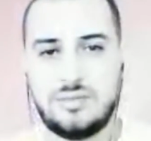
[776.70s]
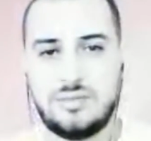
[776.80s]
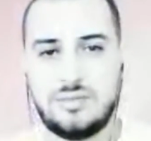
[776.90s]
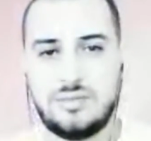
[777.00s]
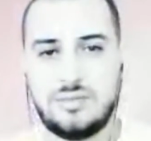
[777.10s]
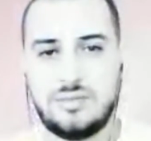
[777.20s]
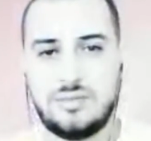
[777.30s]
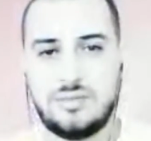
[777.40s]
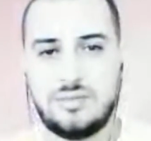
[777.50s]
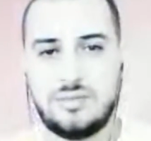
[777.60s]

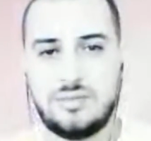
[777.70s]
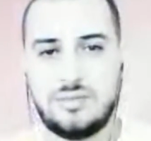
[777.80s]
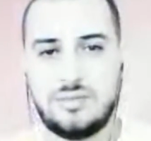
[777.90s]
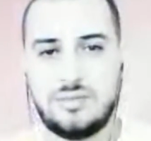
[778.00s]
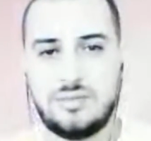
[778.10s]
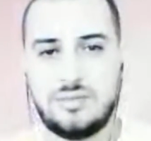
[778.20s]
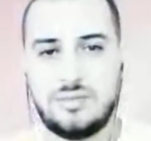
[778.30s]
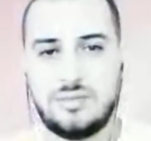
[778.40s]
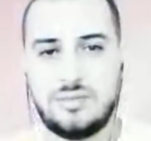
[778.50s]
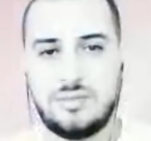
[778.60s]
whatever I think you can
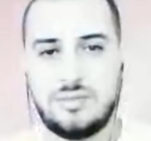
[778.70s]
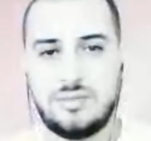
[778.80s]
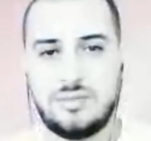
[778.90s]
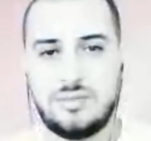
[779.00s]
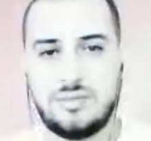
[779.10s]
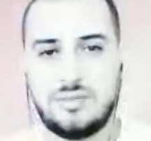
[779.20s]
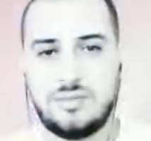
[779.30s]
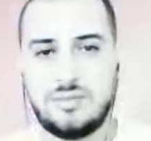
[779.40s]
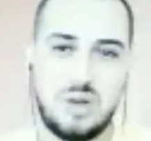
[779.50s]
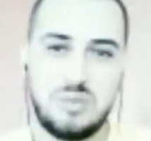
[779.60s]
think of.
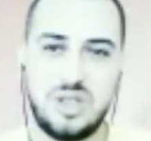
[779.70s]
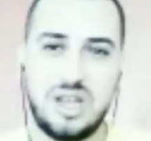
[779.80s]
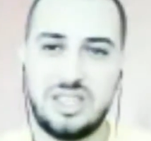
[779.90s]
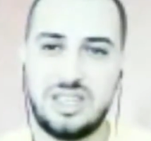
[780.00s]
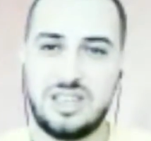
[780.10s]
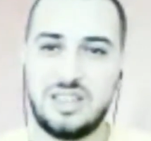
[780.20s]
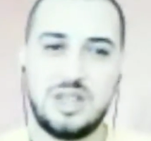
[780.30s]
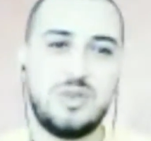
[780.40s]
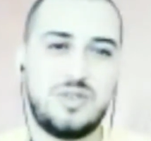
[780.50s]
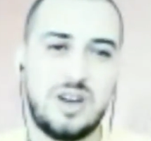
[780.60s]
I think
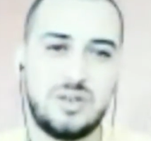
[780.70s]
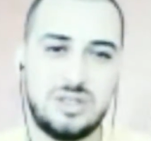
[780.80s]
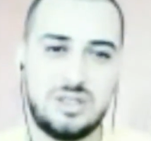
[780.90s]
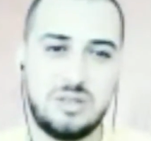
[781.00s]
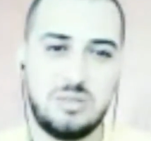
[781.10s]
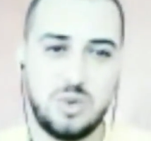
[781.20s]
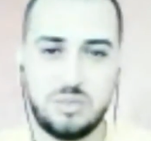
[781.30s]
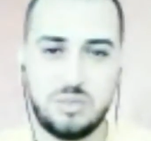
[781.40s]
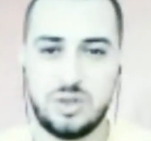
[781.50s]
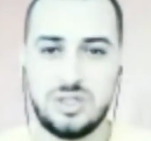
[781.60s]
we've covered the most
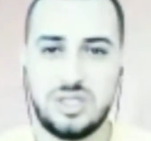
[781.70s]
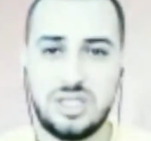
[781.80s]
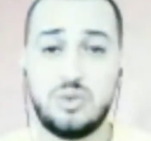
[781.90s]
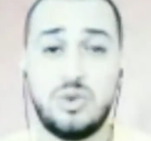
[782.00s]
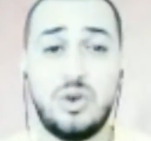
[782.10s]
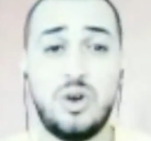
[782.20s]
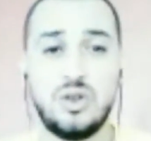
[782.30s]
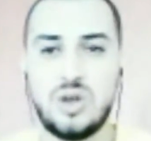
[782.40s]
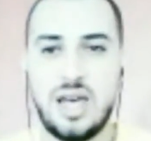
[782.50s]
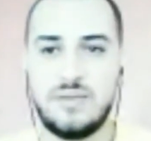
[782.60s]
important things. We also
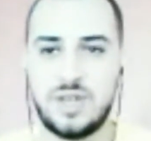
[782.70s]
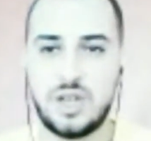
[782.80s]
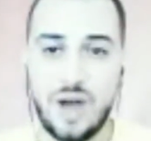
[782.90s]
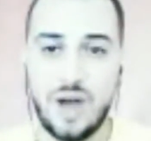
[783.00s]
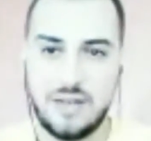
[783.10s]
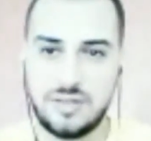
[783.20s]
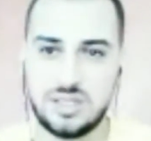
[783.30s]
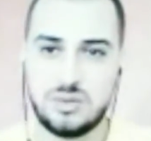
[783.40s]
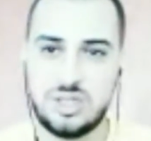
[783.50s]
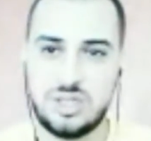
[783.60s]
have crafts,
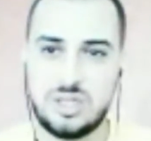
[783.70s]
which